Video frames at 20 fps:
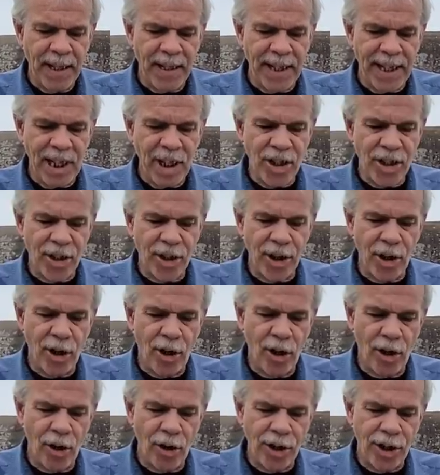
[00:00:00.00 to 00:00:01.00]
the eastern
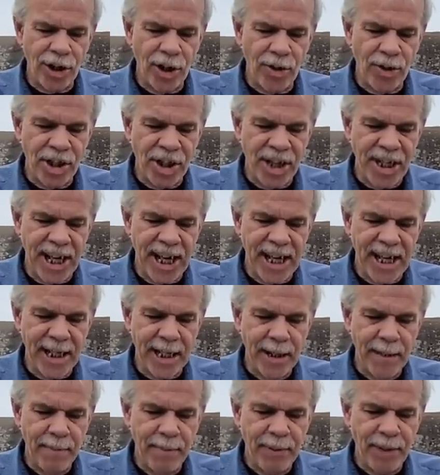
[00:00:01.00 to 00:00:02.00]
hognose
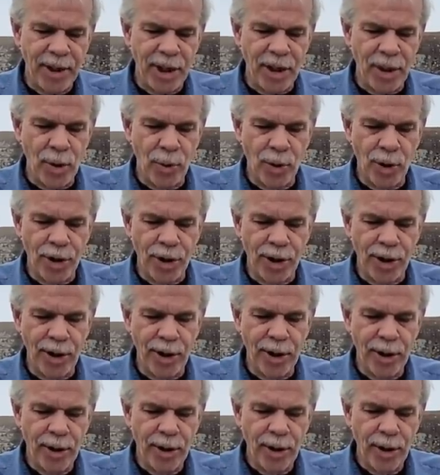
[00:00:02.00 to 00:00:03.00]
snake, the
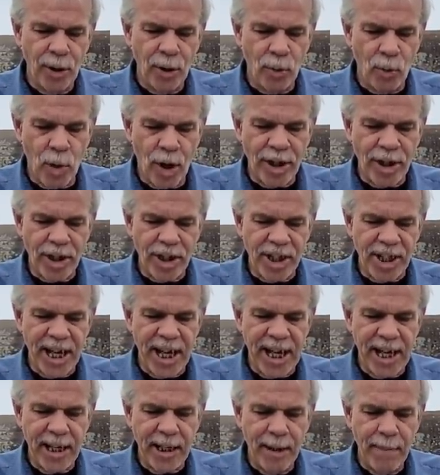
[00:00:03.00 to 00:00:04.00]
northern water
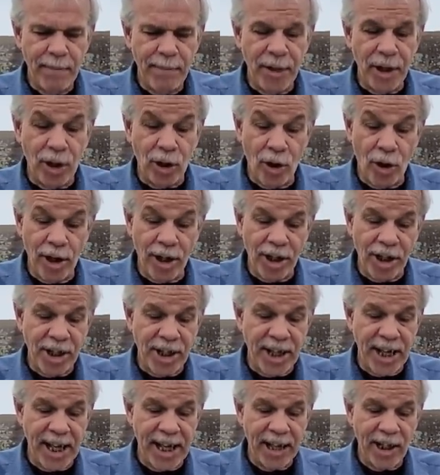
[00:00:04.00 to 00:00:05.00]
snake, the garter
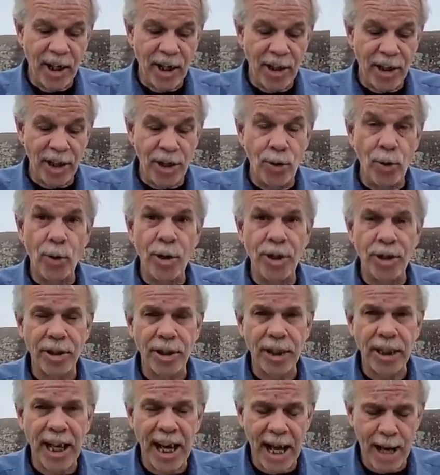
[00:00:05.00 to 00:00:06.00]
snake, the
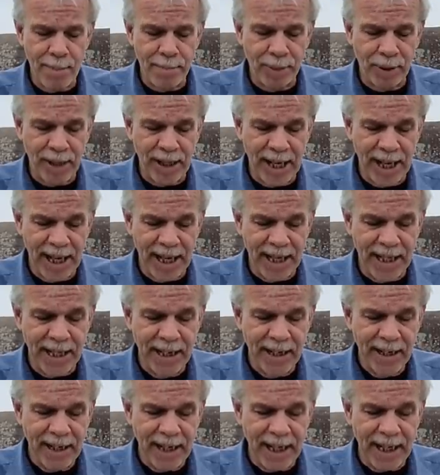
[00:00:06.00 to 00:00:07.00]
northern copperhead,
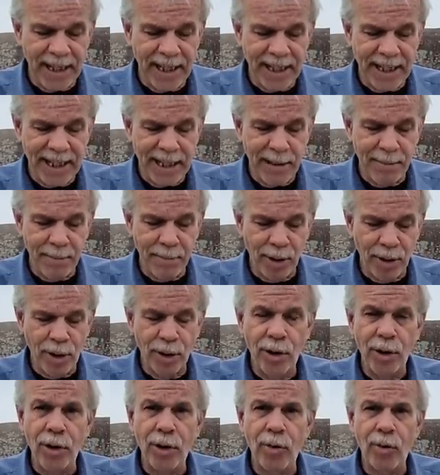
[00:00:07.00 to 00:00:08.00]
and the
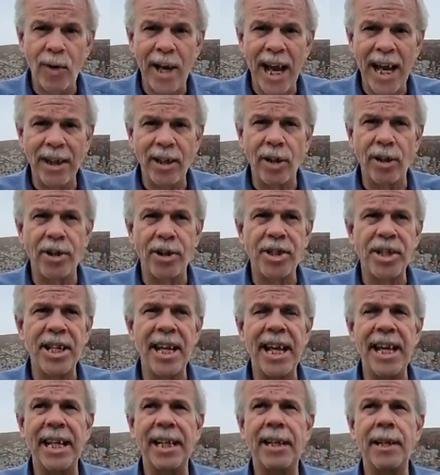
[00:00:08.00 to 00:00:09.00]
timber rattler
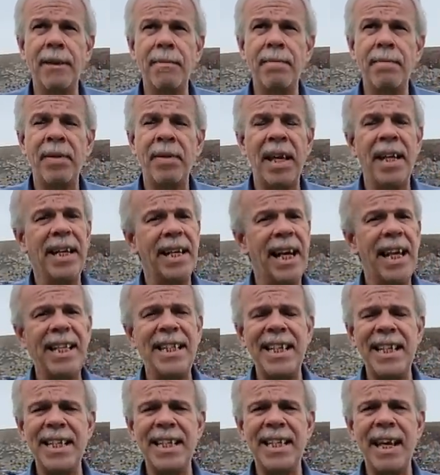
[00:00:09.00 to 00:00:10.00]
snake. In the
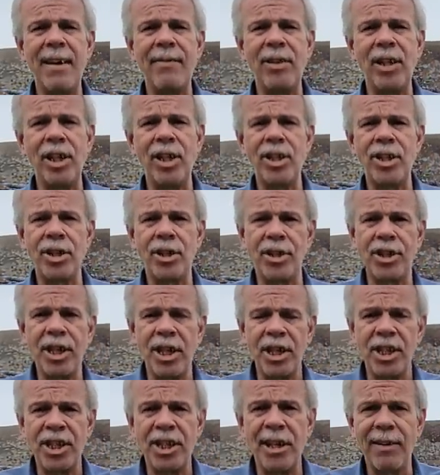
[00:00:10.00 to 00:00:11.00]
1970s, there's
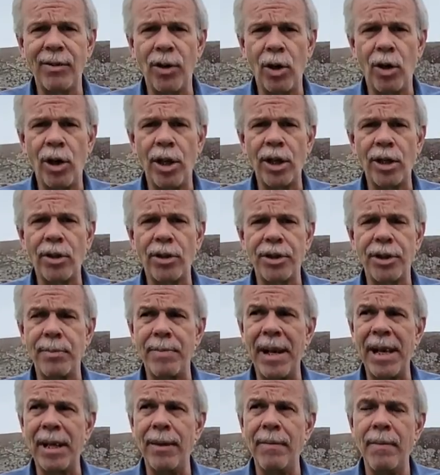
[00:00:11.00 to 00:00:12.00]
several articles
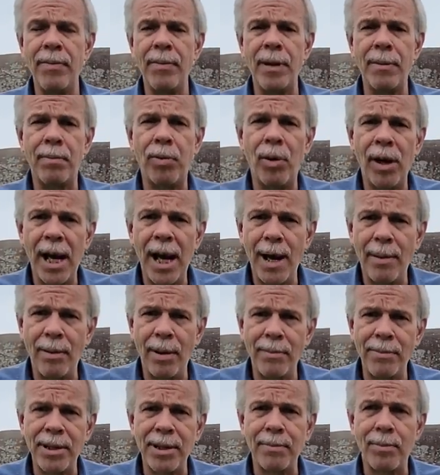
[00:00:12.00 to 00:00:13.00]
about the
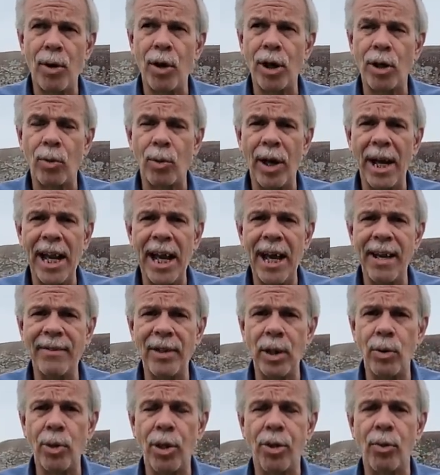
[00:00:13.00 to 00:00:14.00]
problems the park were
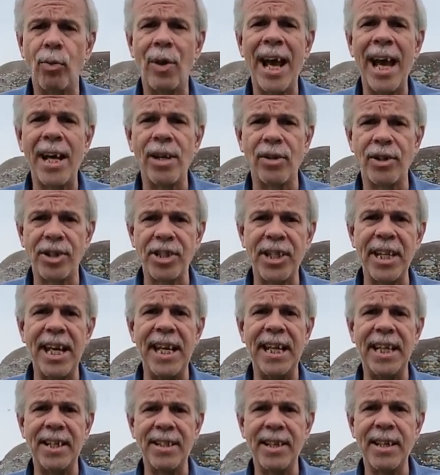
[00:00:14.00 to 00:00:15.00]
having with
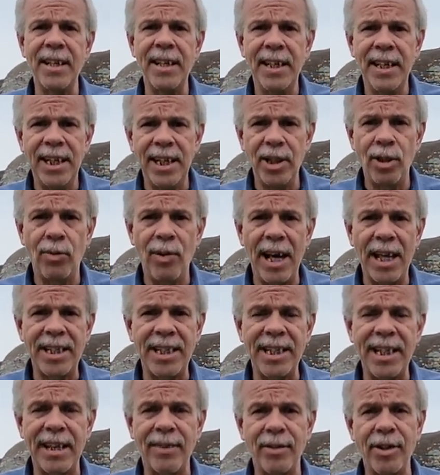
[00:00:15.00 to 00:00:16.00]
rattlesnakes in the
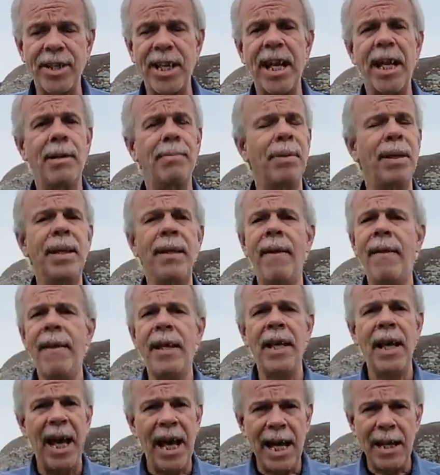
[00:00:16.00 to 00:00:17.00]
Rocks of Devil's Den, but
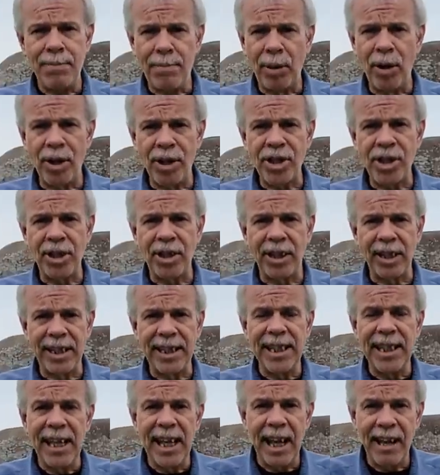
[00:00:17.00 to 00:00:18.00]
I
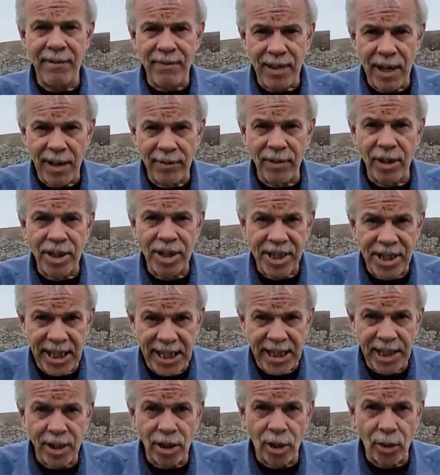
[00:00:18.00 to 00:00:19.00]
personally have never
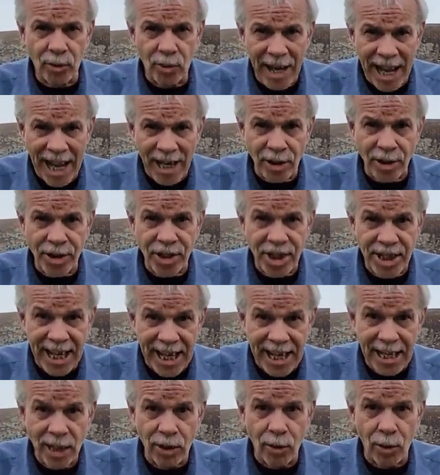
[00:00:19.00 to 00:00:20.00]
seen a
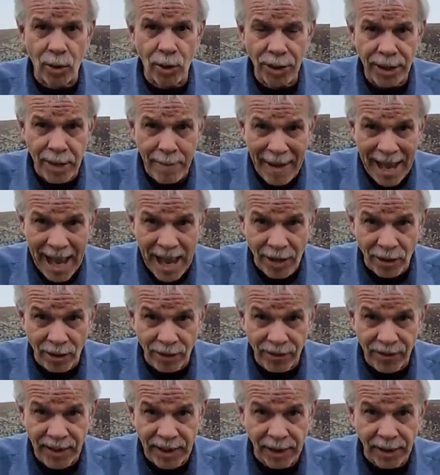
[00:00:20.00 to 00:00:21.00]
rattlesnake on the
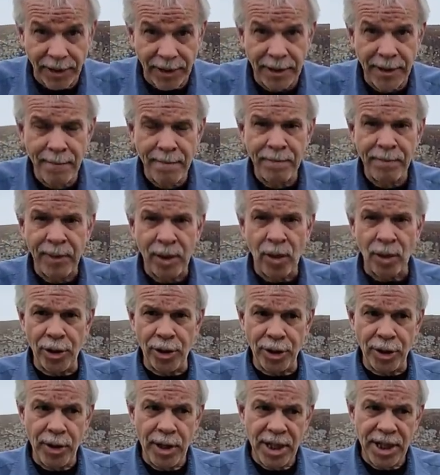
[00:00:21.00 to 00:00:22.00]
battlefield.
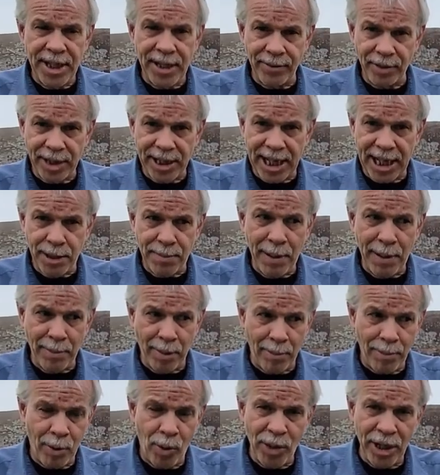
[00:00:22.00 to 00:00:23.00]
Although several times
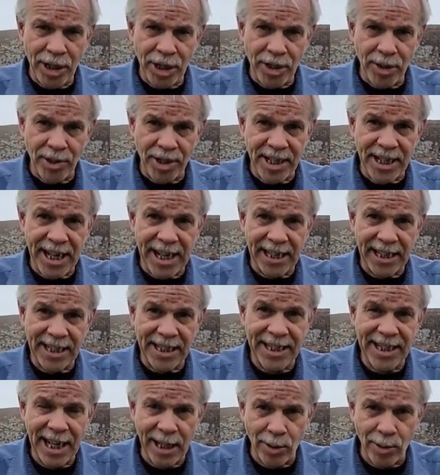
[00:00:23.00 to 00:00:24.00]
people pointed to a snake
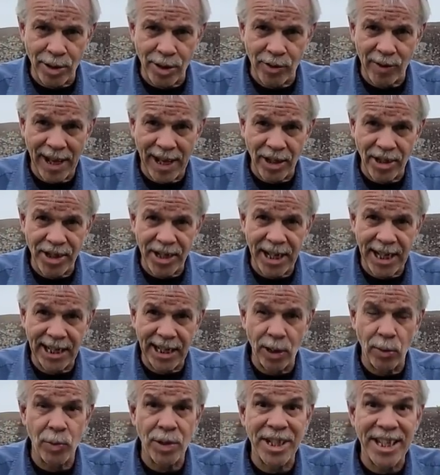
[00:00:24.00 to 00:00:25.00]
and said it was a
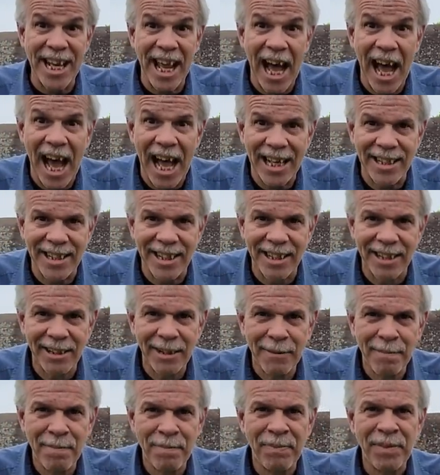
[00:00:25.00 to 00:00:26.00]
rattlesnake and it was not.
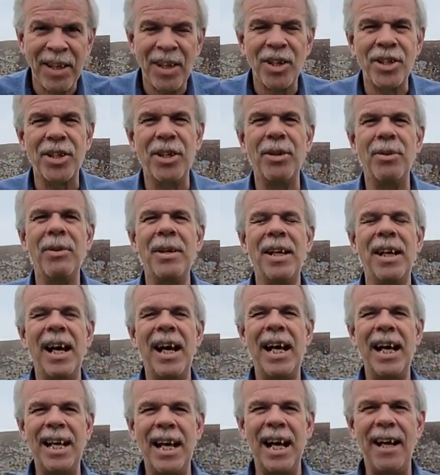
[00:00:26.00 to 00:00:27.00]
So
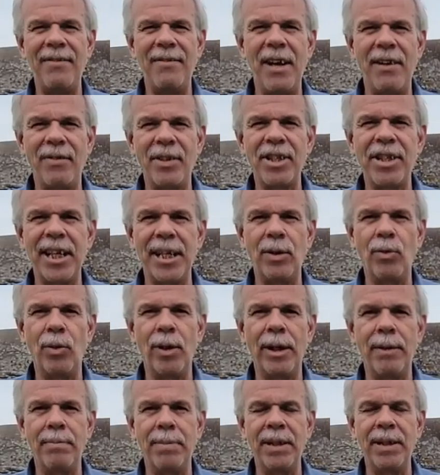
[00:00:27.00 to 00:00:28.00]
I, I've never seen
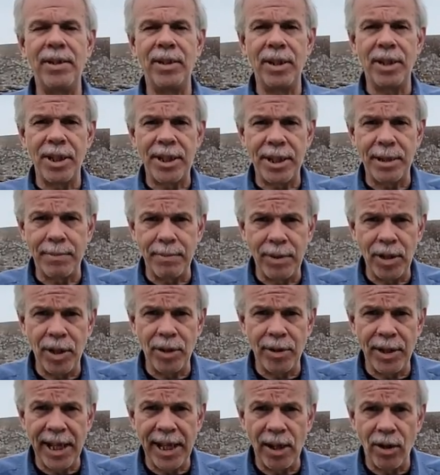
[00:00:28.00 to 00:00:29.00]
one, but you
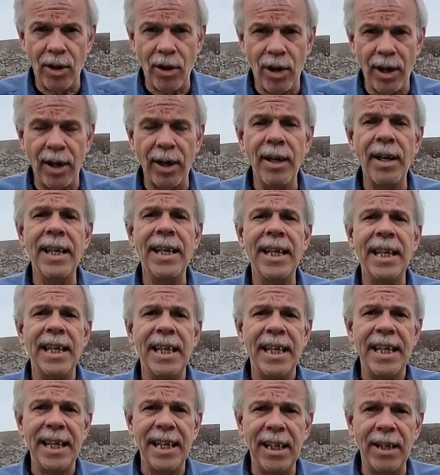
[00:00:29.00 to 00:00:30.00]
know they are
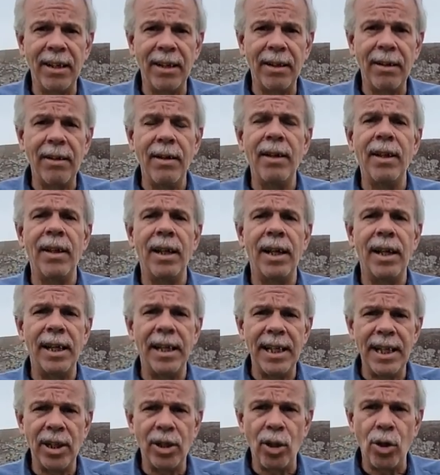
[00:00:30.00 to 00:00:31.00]
here
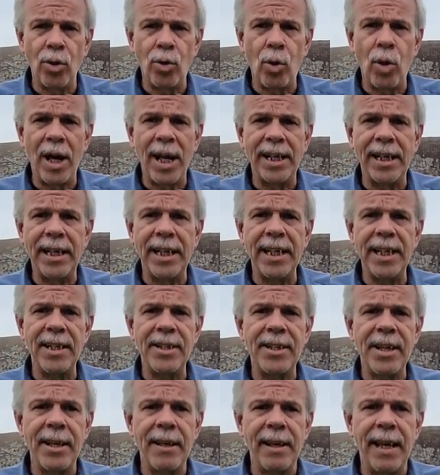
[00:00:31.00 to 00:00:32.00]
uh, in low
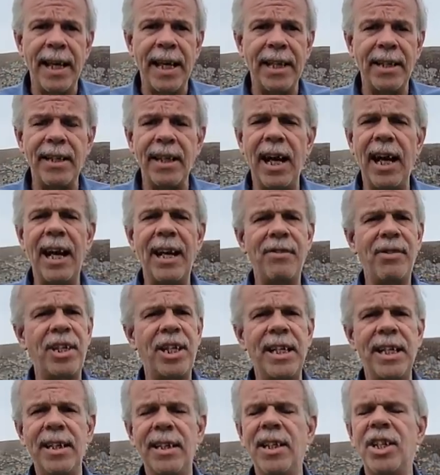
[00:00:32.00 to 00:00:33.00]
quantities, and I've
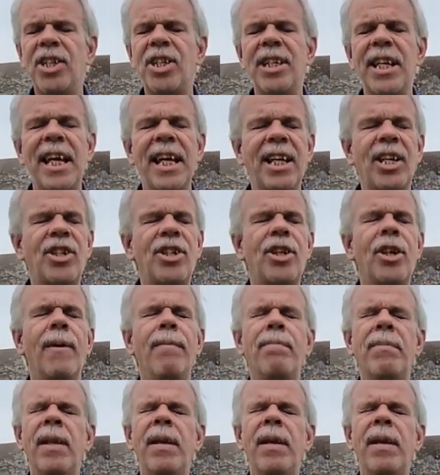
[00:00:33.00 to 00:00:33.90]
seen snakes